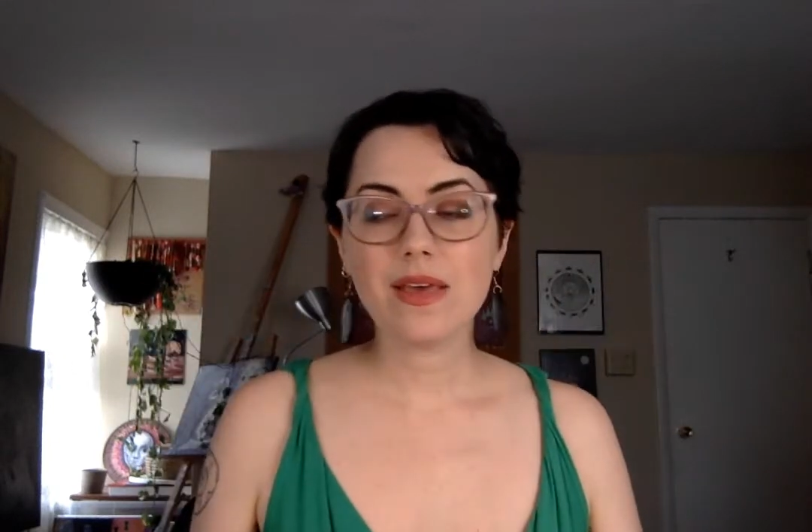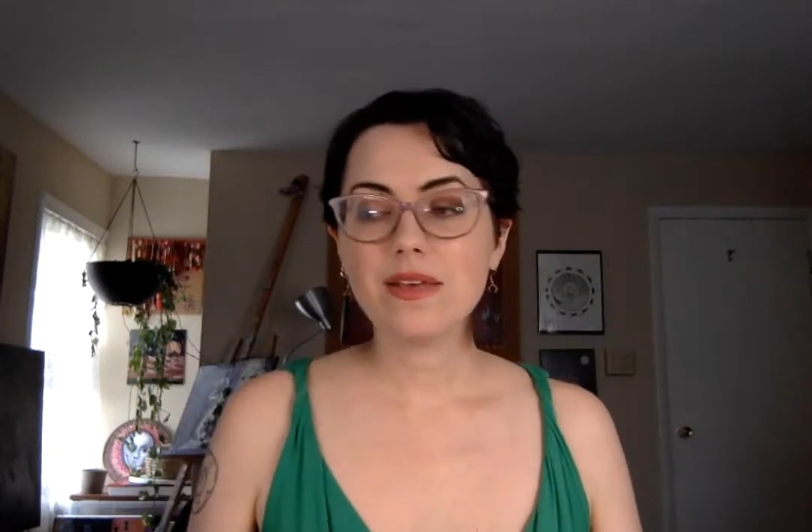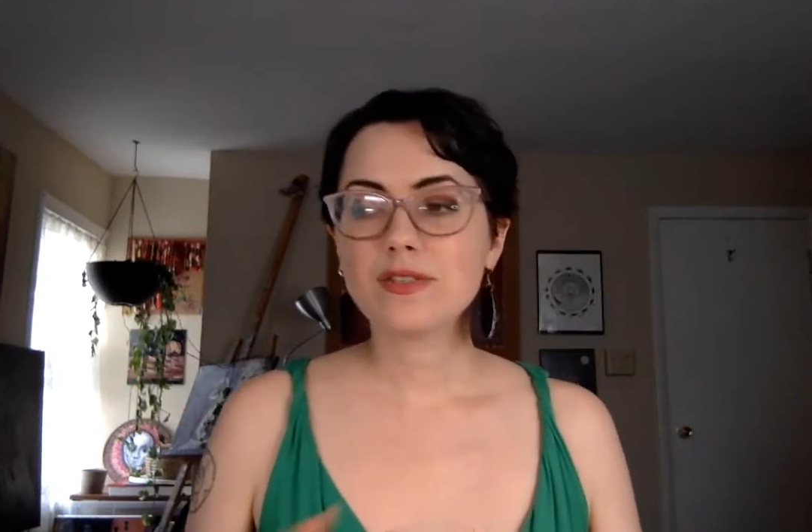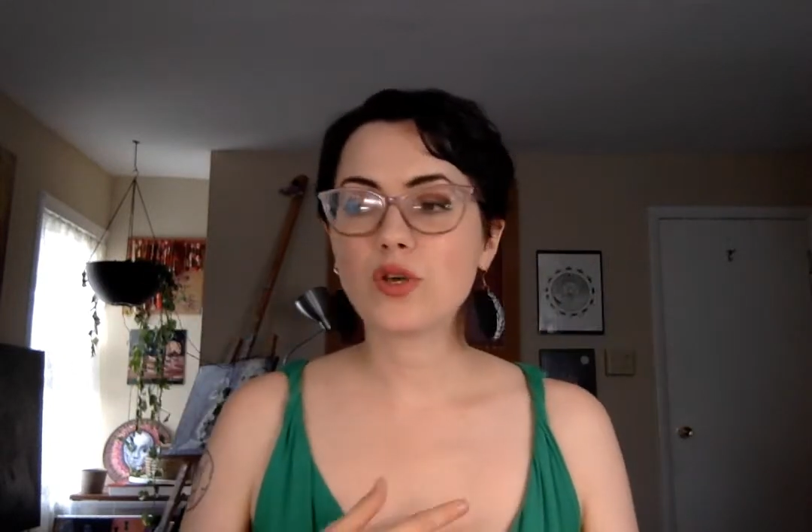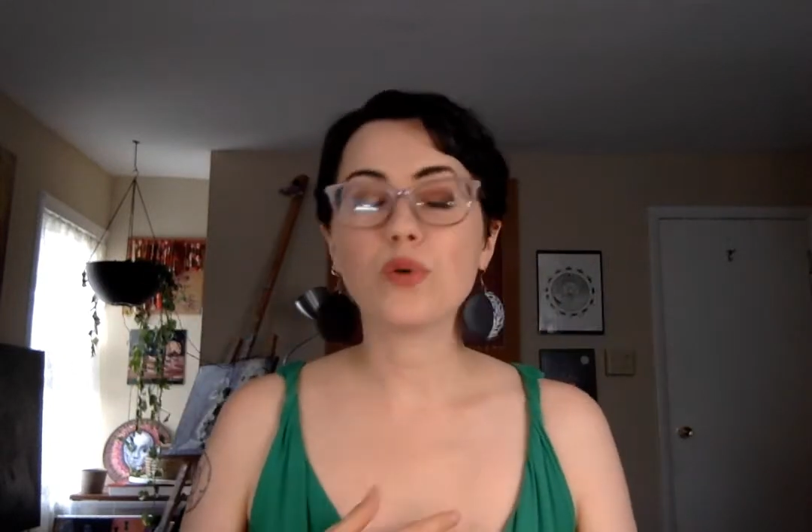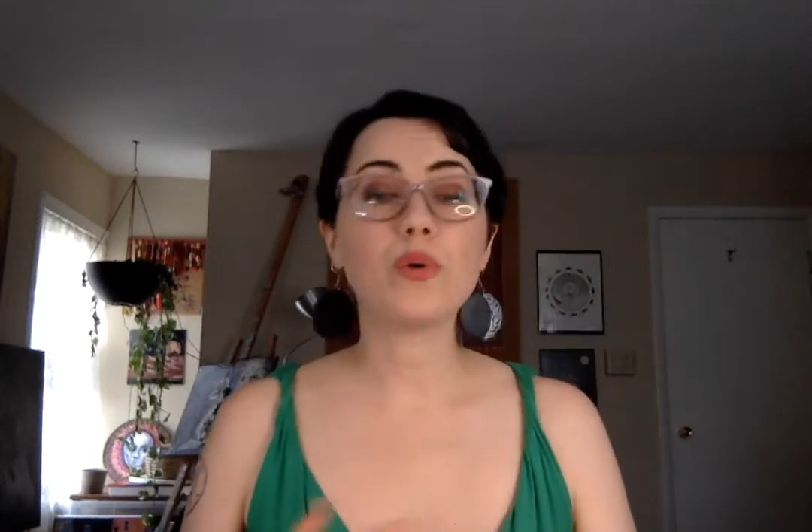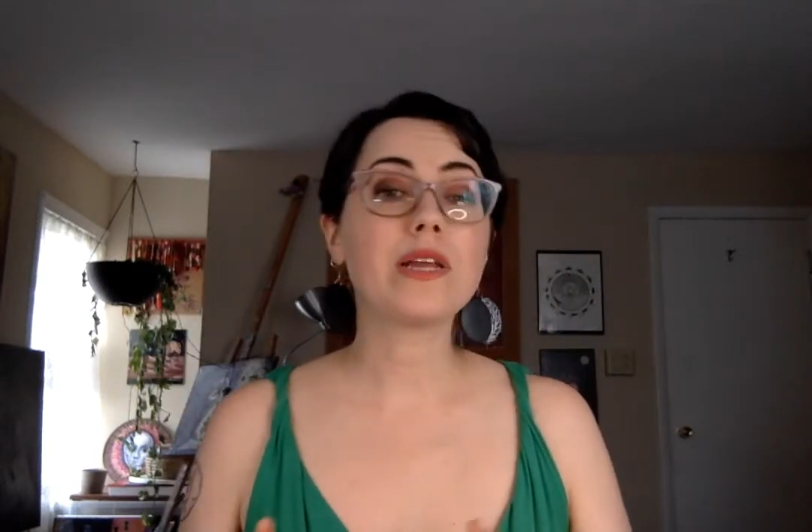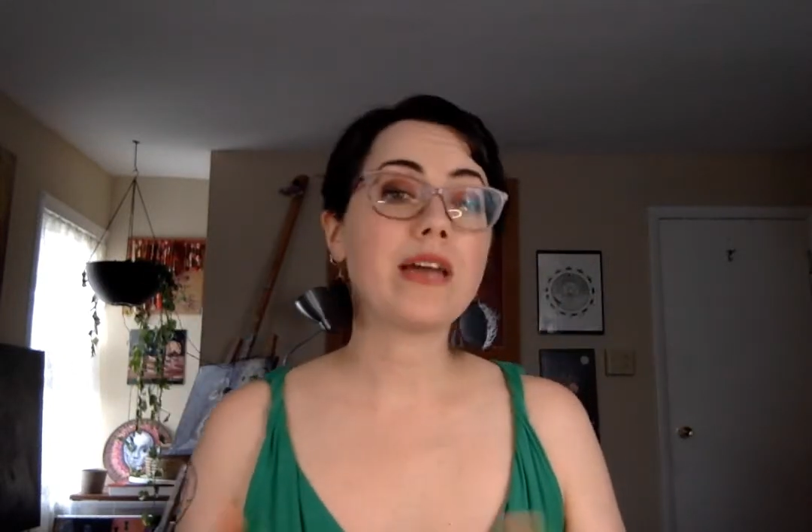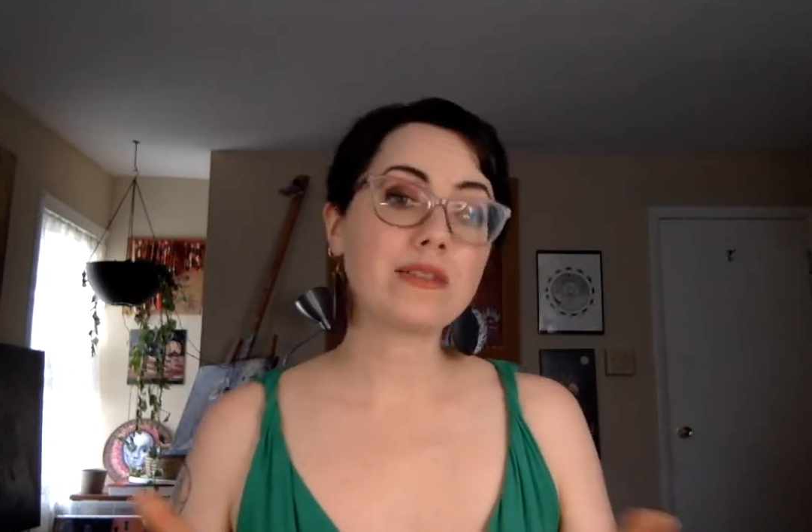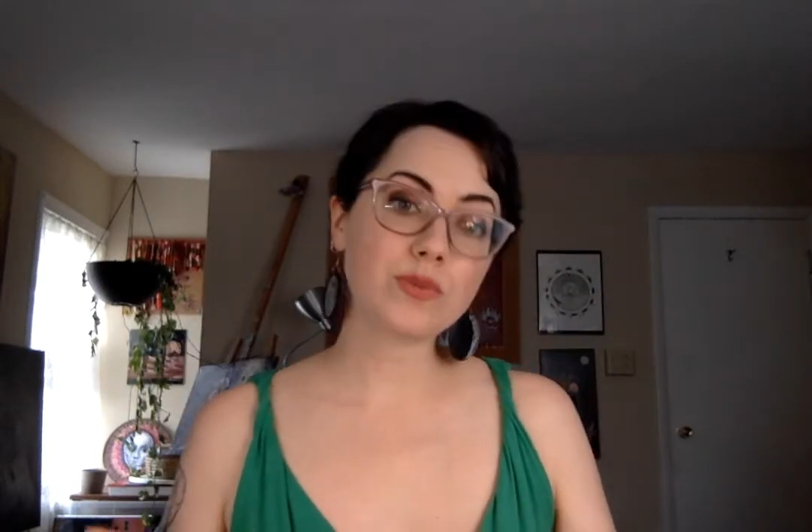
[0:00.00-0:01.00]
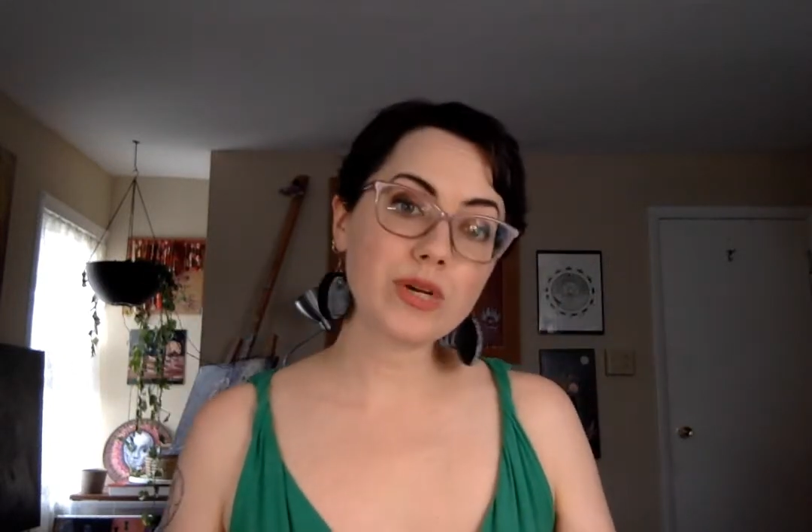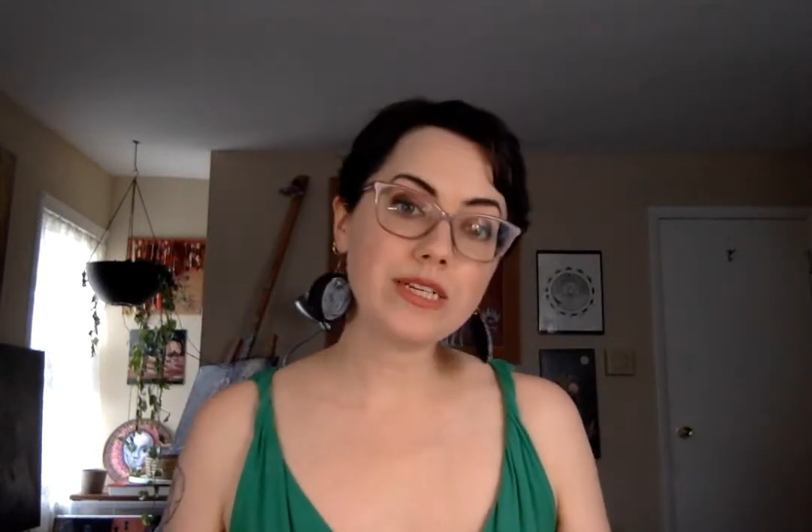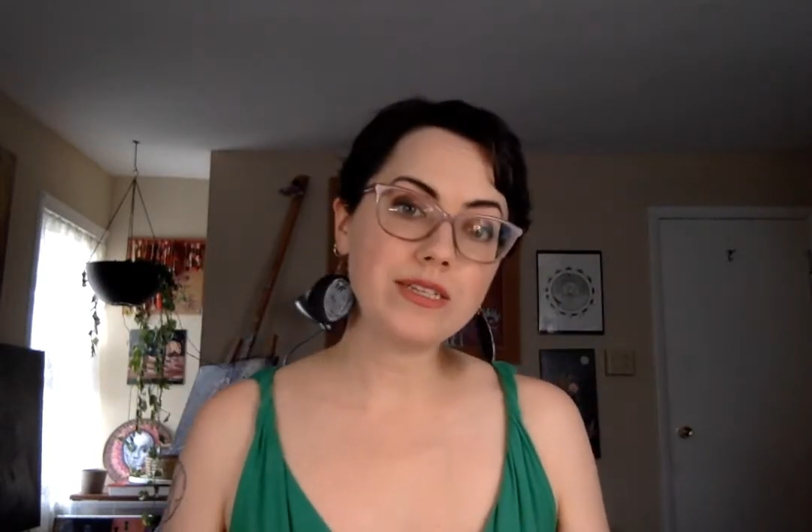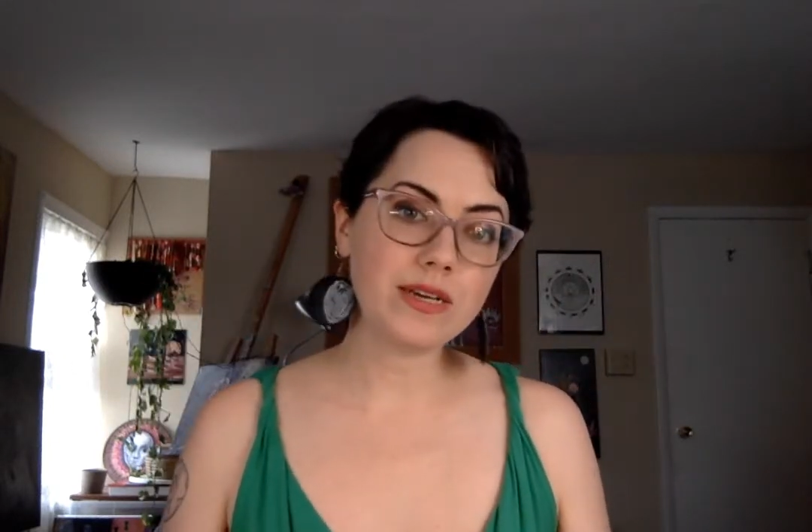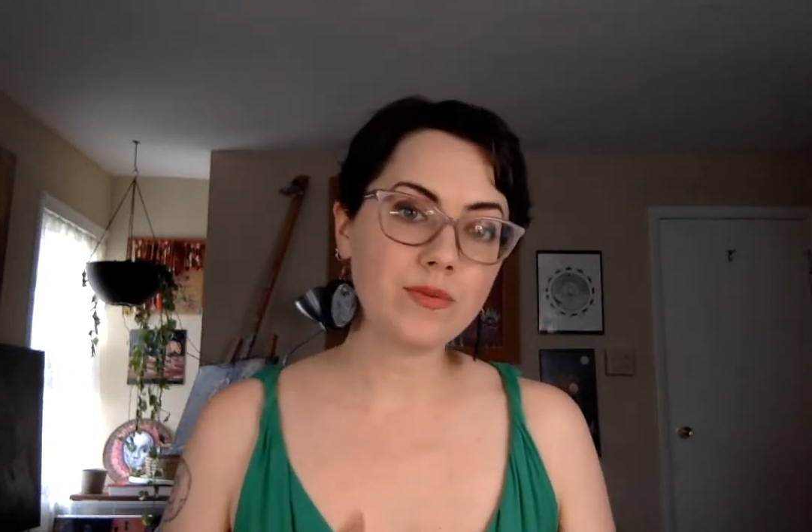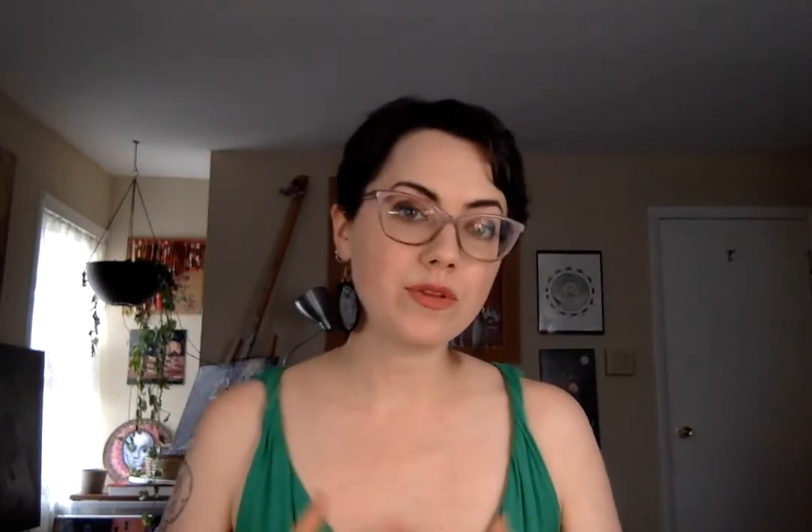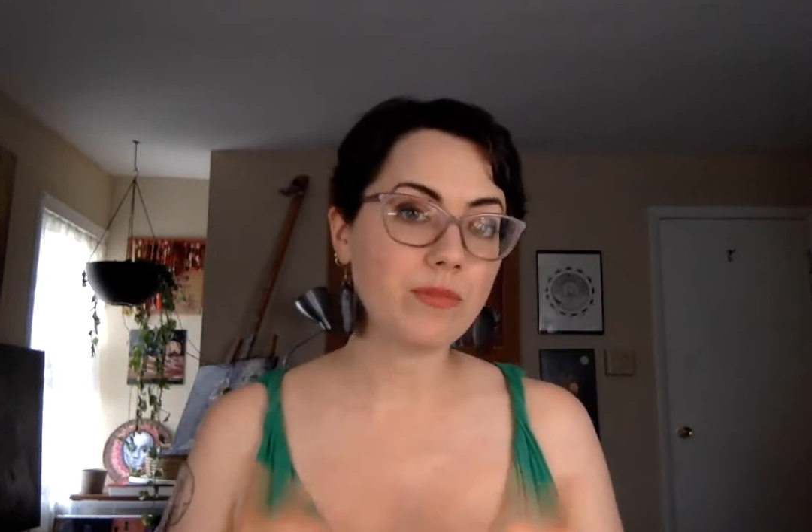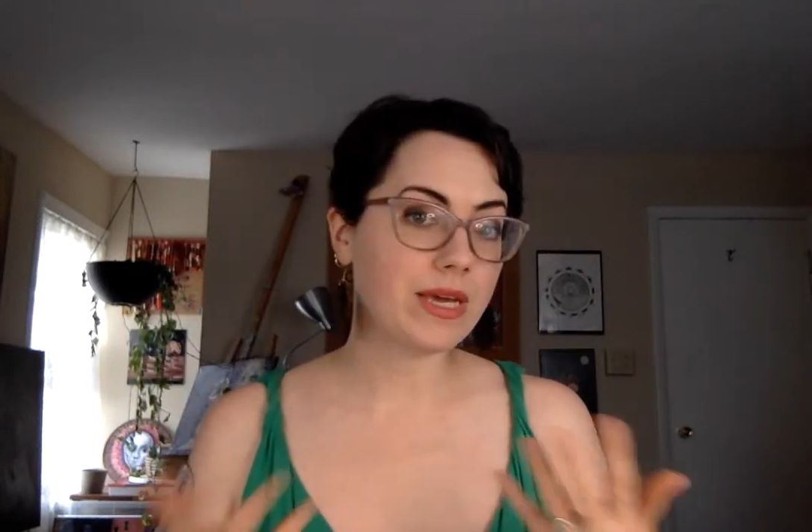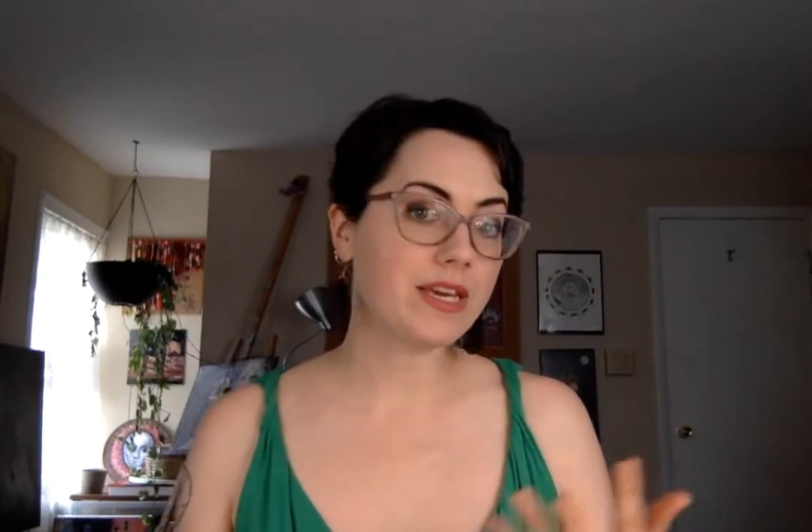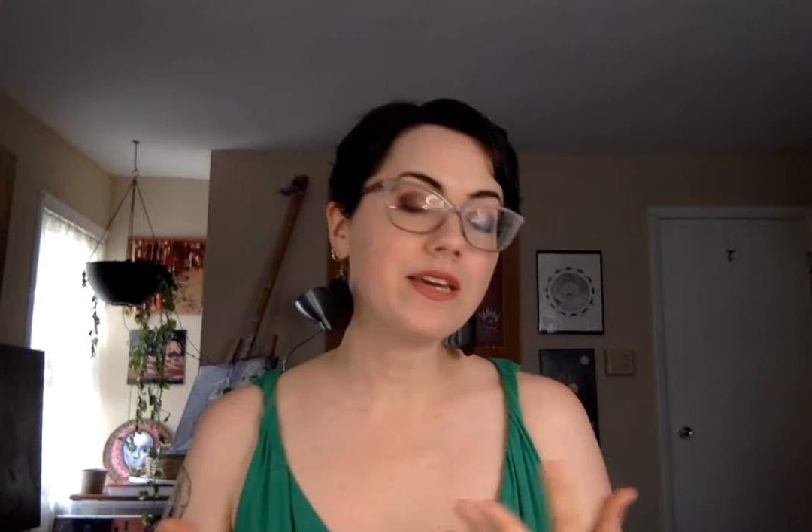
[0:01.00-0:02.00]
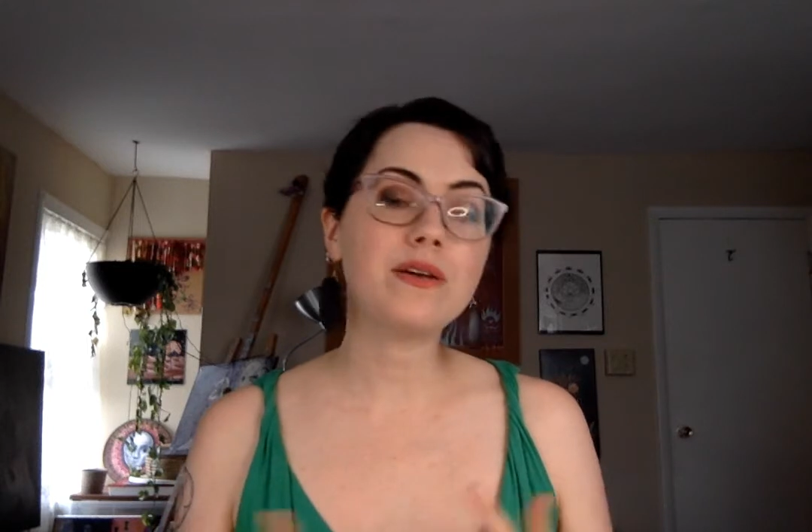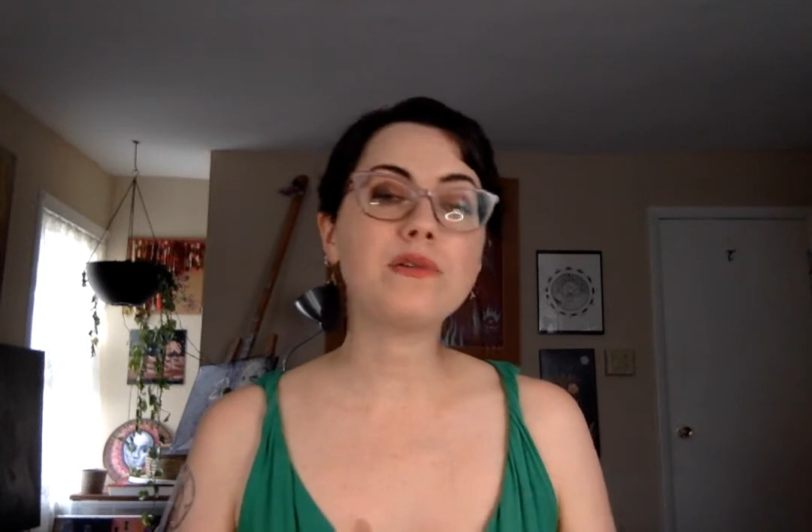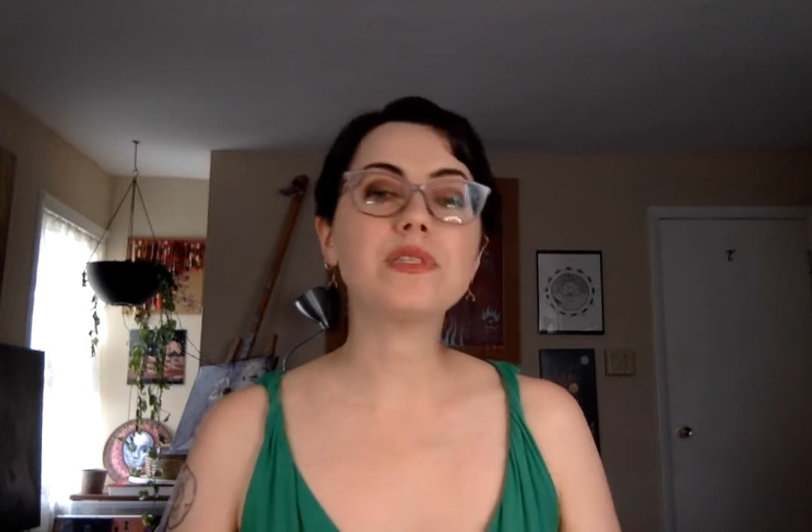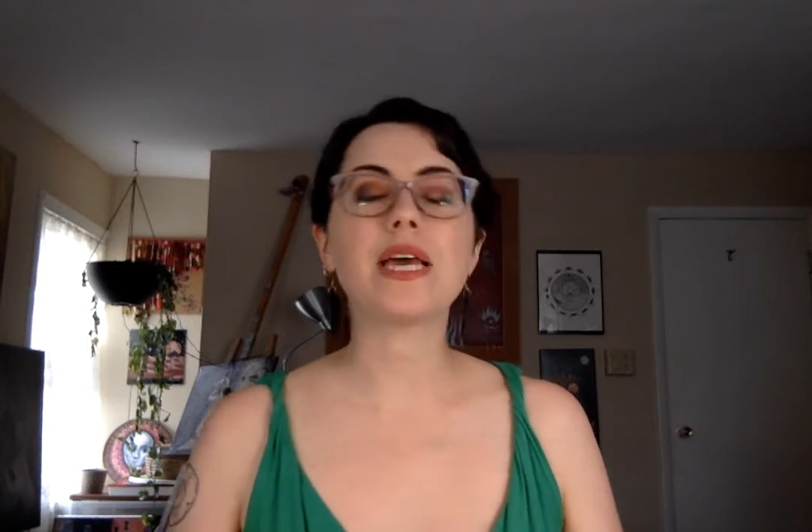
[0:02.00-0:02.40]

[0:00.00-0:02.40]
So that's what I did with my kiddos,